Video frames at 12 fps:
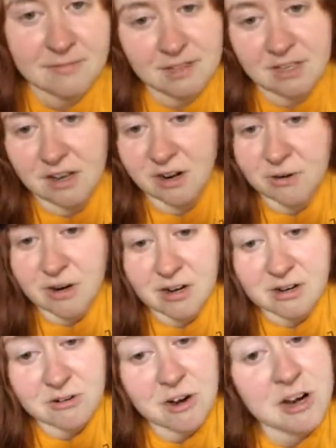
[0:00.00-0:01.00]
Yo
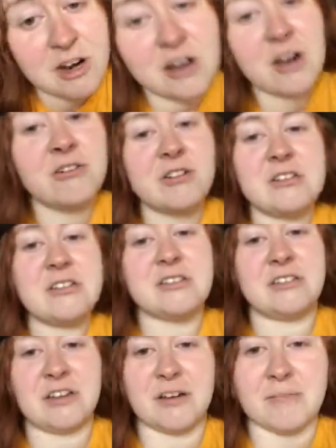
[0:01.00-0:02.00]
ho ho, it's your
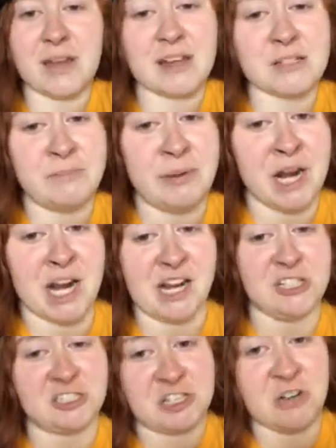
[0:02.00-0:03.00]
dumbass
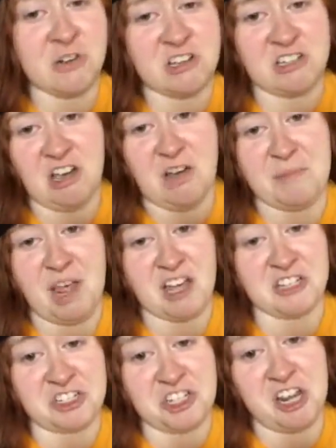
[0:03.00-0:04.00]
bitch doing
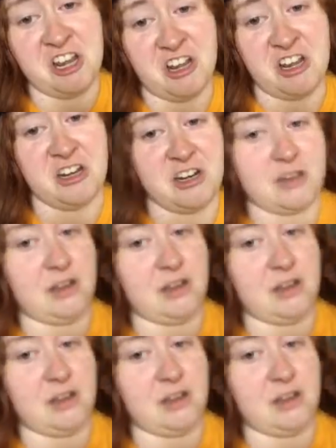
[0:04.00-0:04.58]
dumbass shit.